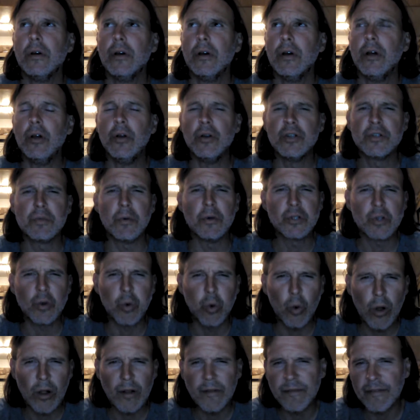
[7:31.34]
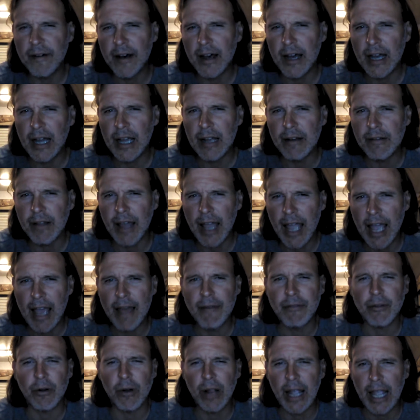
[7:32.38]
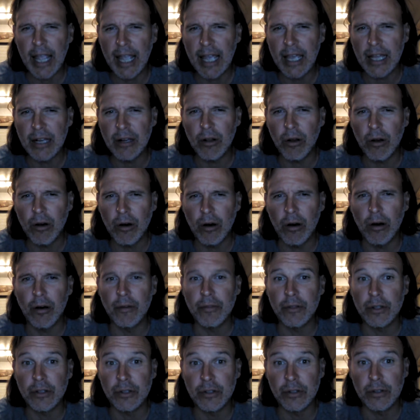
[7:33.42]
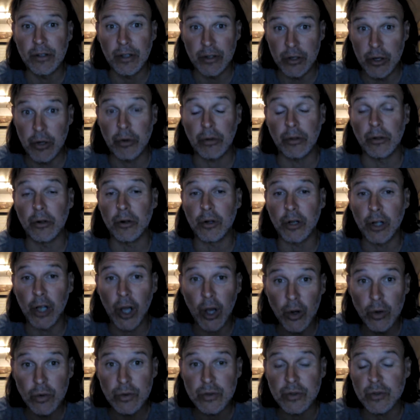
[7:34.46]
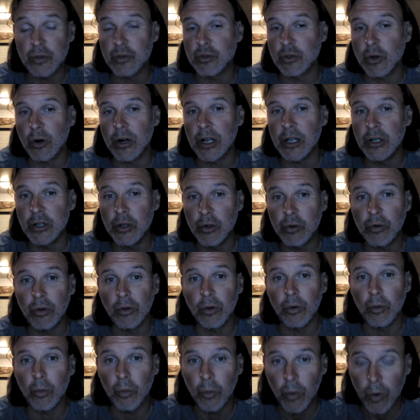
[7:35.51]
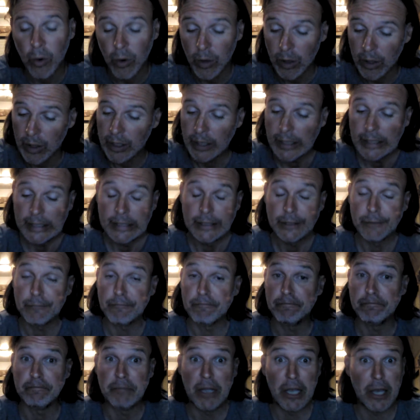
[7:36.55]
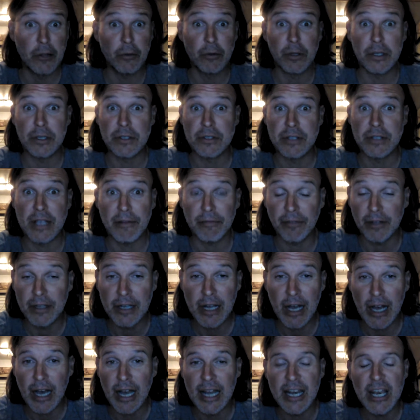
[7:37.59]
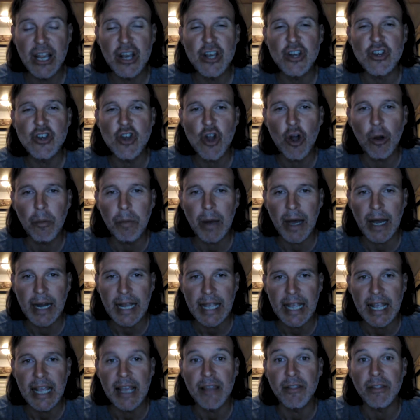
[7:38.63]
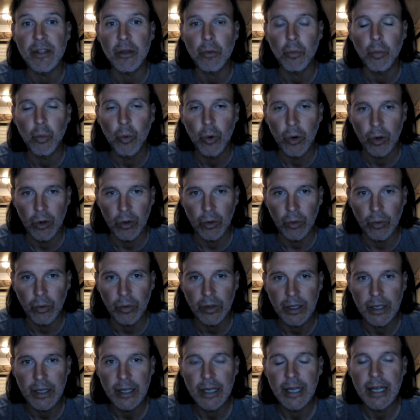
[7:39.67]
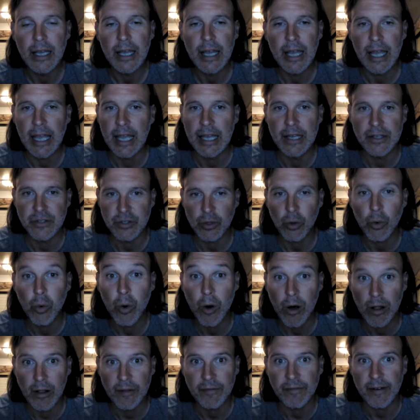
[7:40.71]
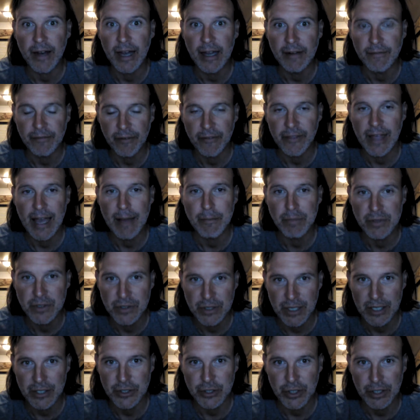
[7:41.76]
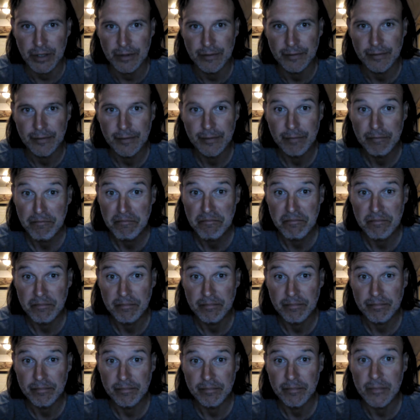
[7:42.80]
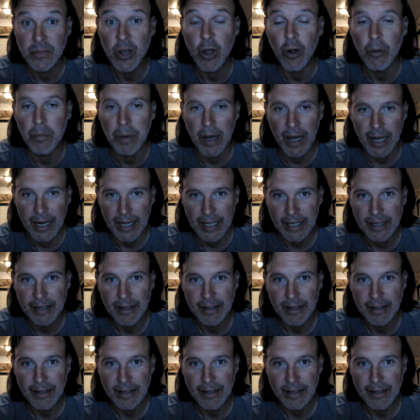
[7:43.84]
is most qualified to have their hand on the nuclear codes to start a nuclear war. Hillary's definitely not. Nobody in the world is qualified for that position. Nobody.